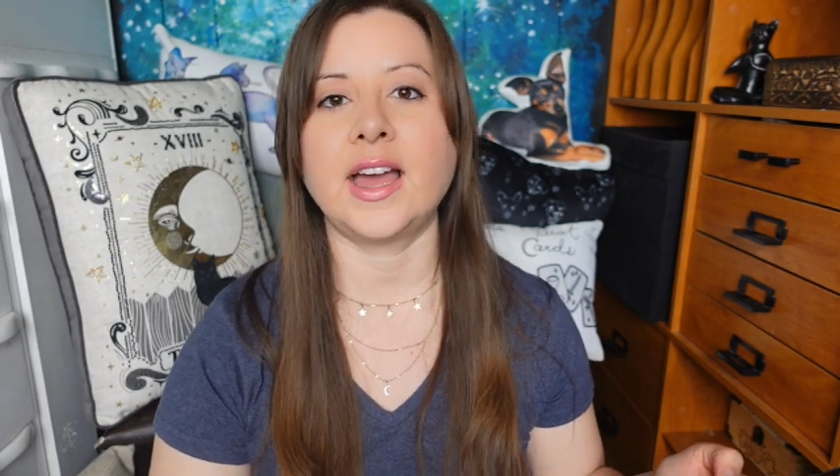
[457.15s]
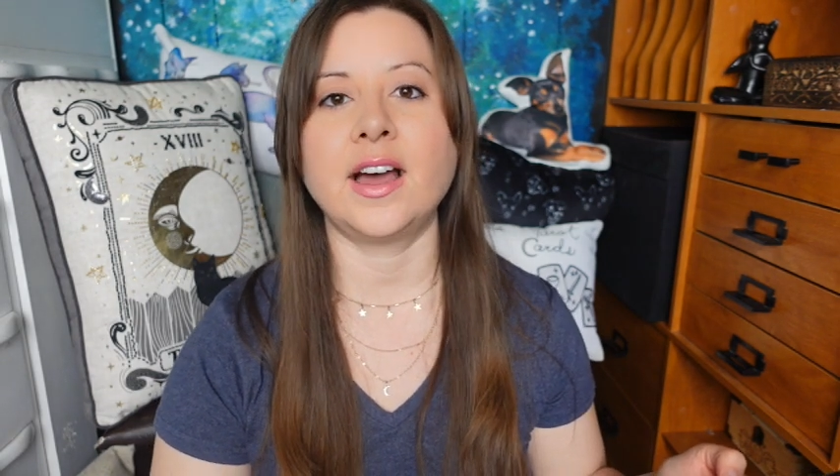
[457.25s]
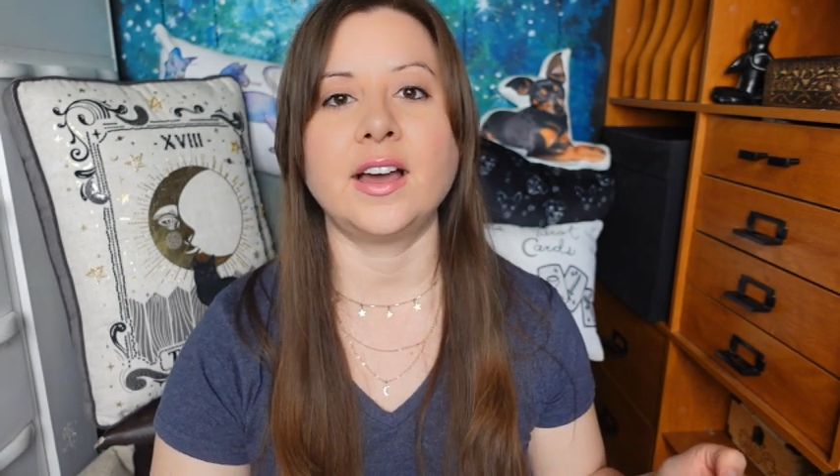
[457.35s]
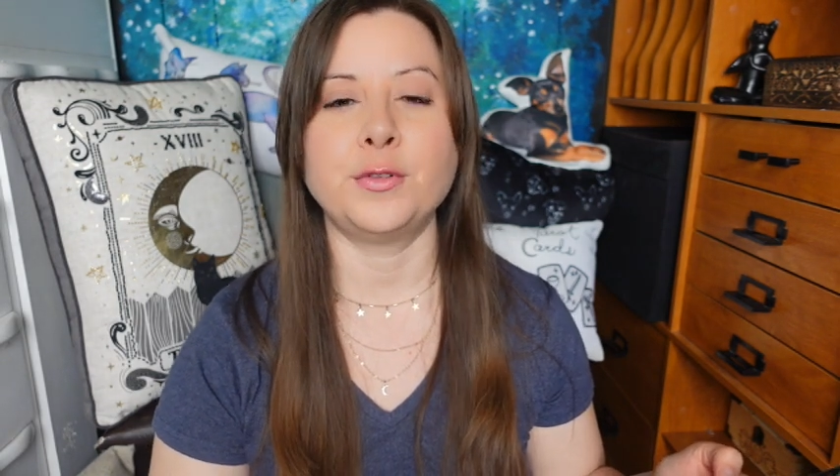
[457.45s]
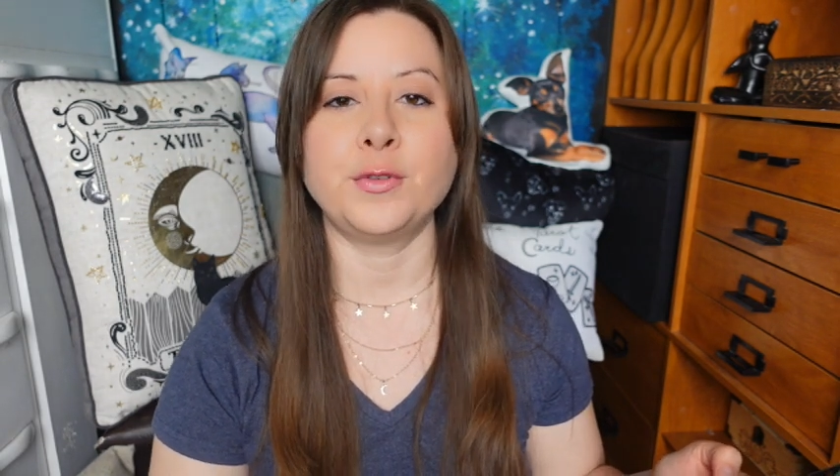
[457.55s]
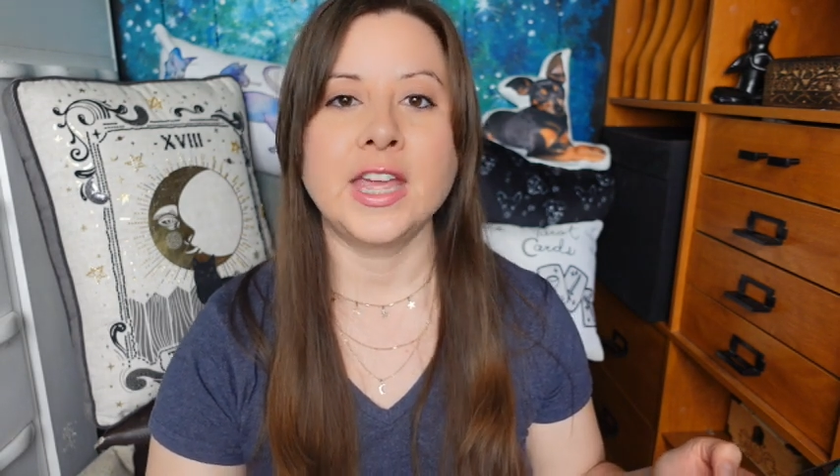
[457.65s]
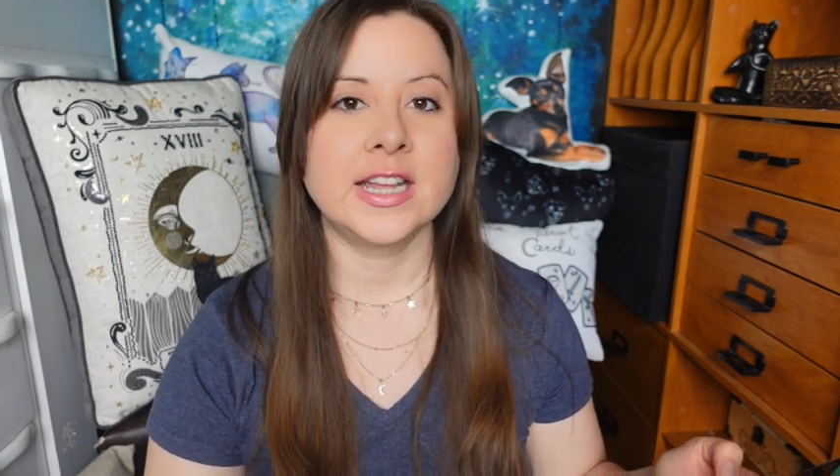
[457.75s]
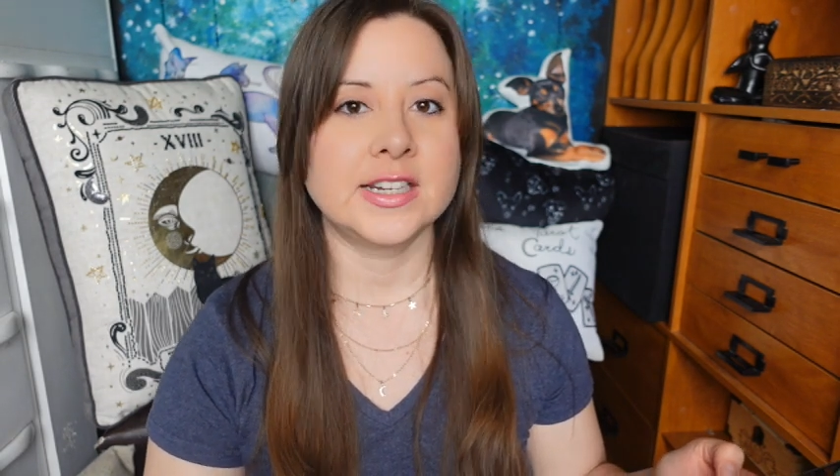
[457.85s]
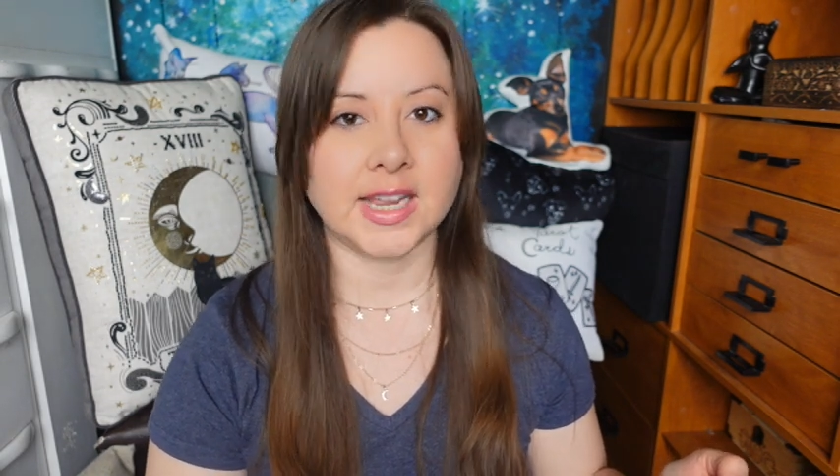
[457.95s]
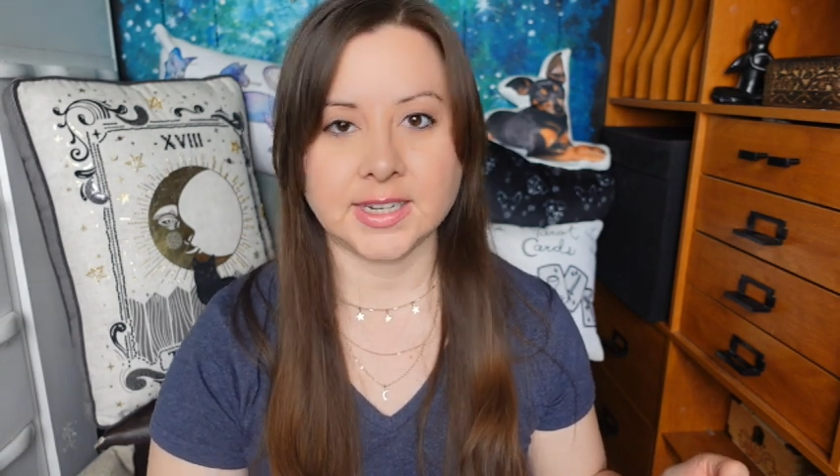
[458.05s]
of
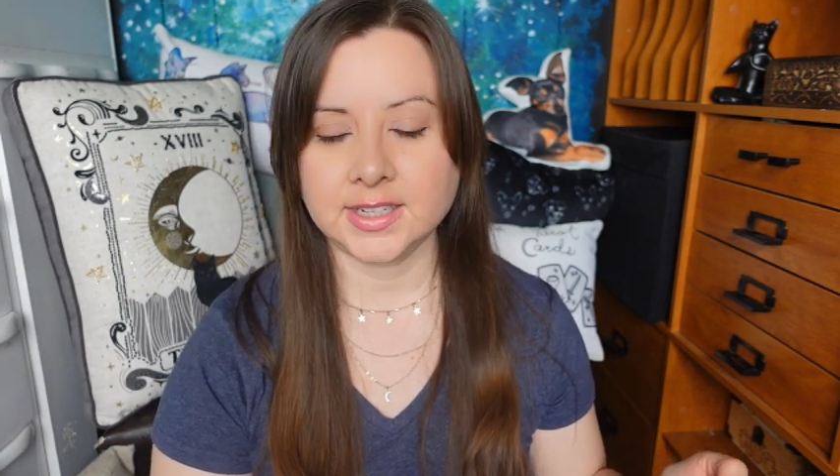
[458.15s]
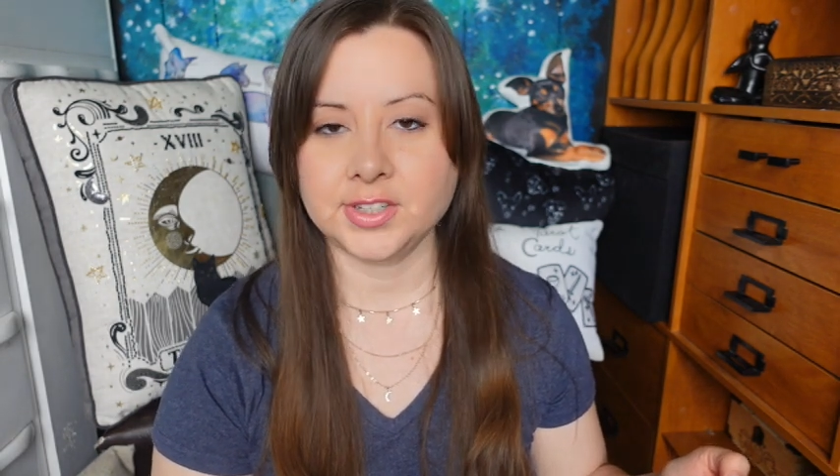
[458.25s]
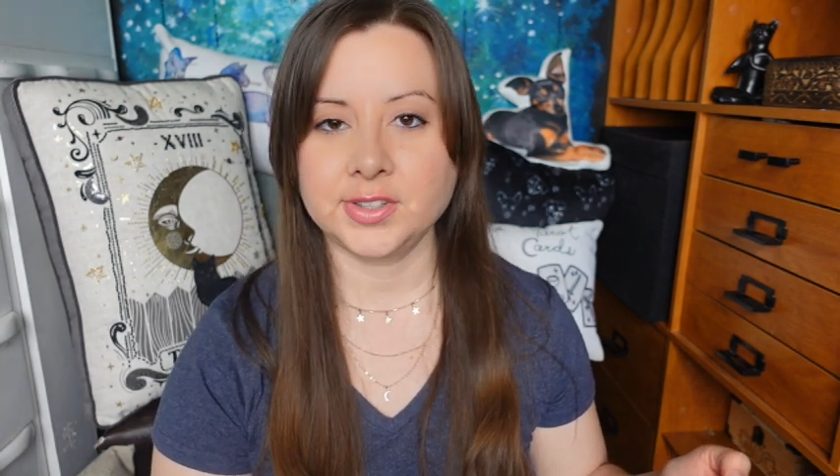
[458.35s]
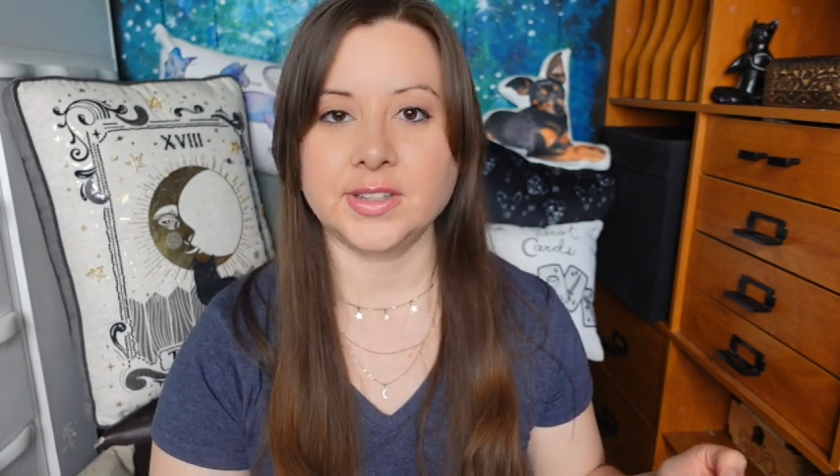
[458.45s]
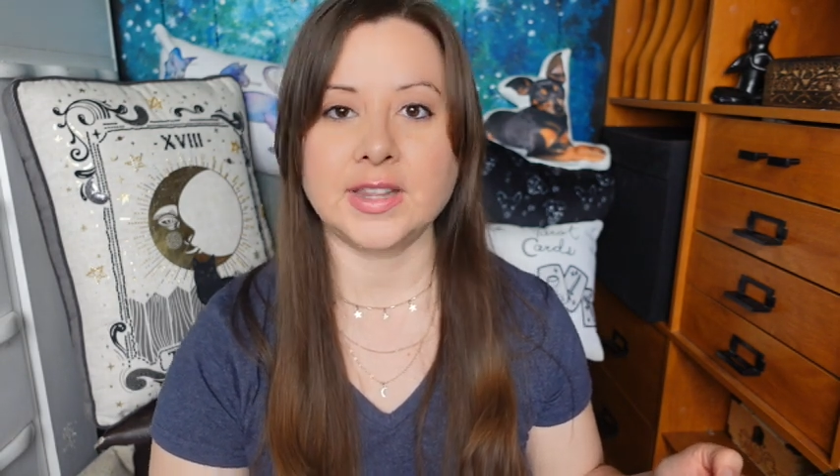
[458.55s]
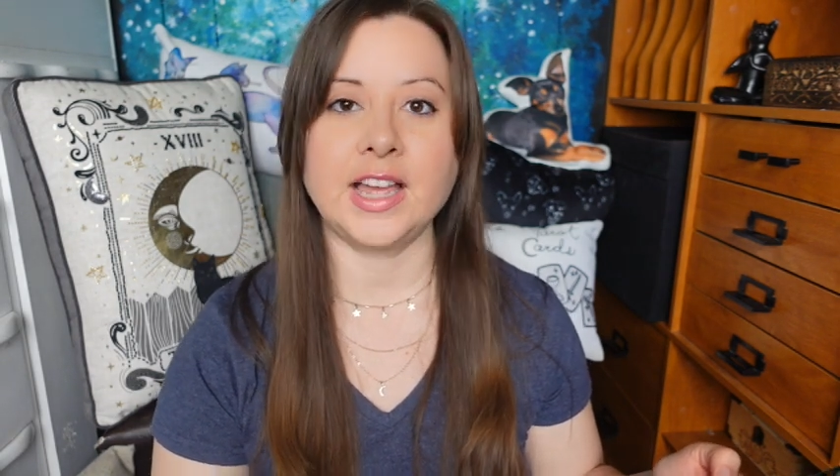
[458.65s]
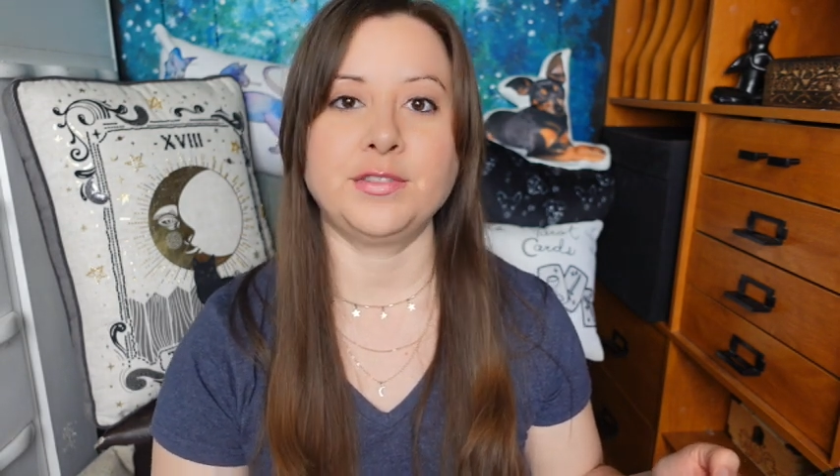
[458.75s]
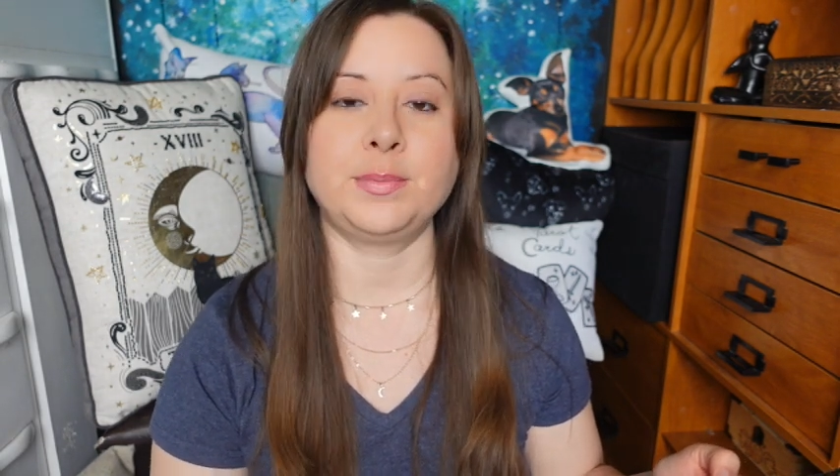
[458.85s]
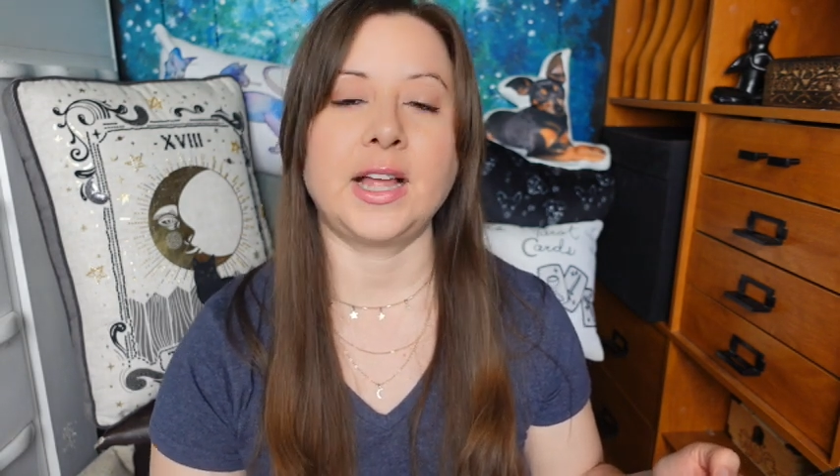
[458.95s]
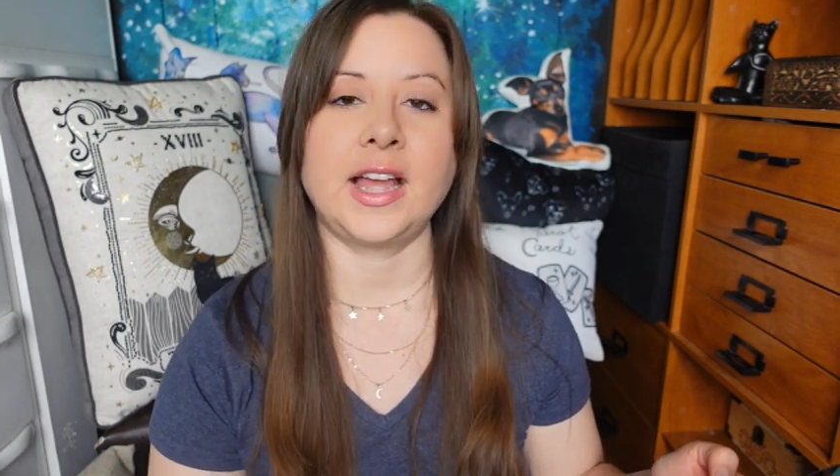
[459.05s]
tending to the
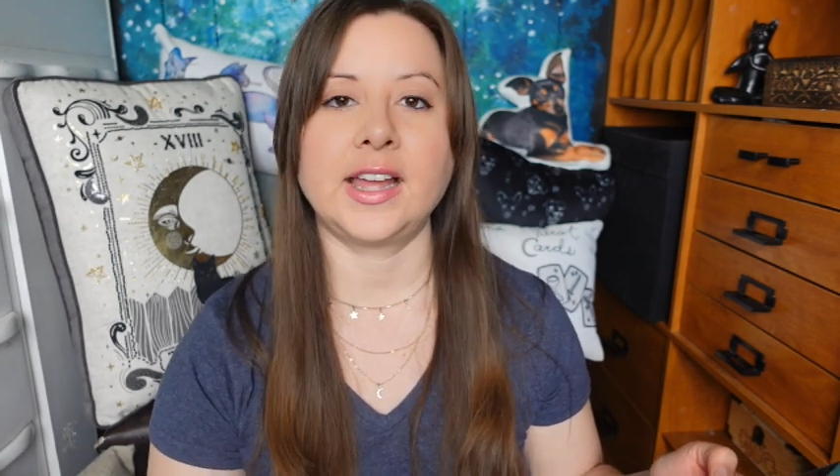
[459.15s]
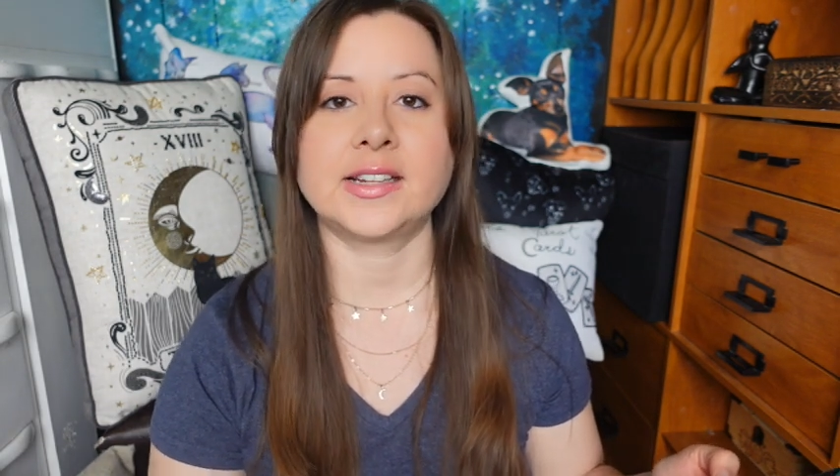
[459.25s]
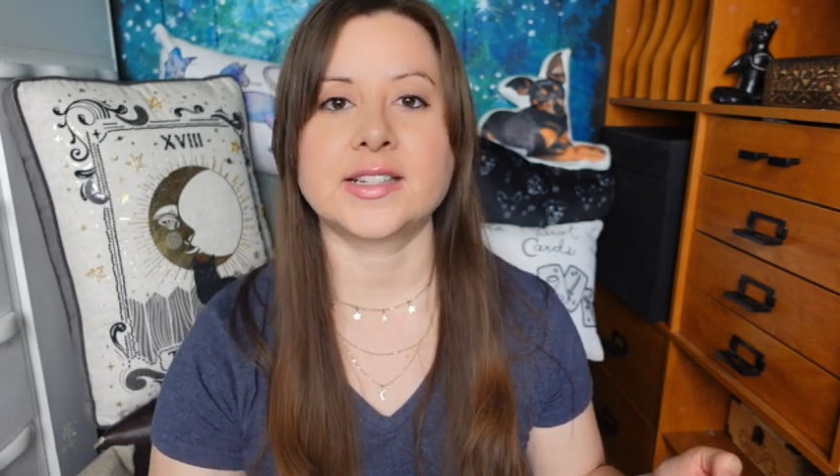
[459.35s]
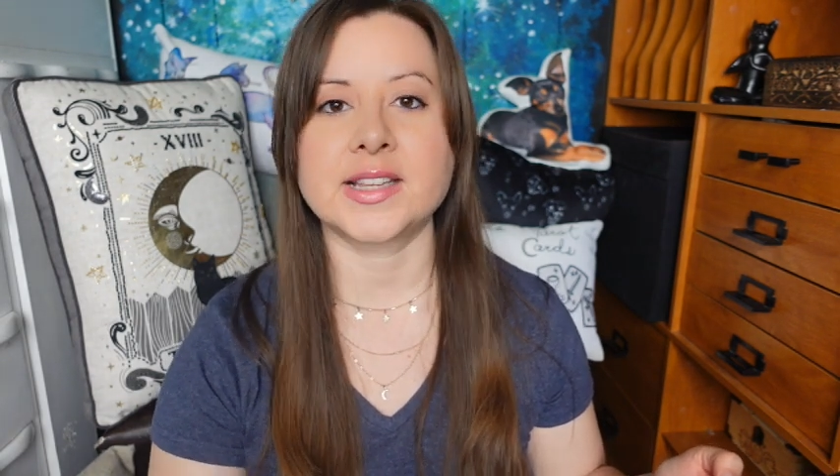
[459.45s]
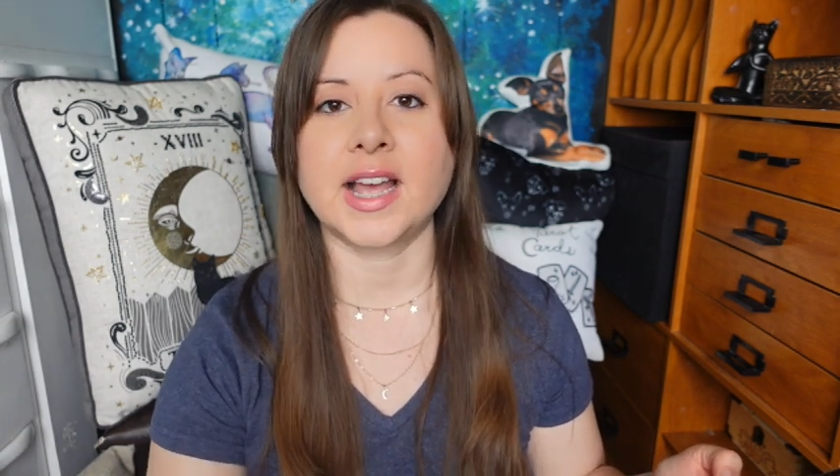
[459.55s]
live plants,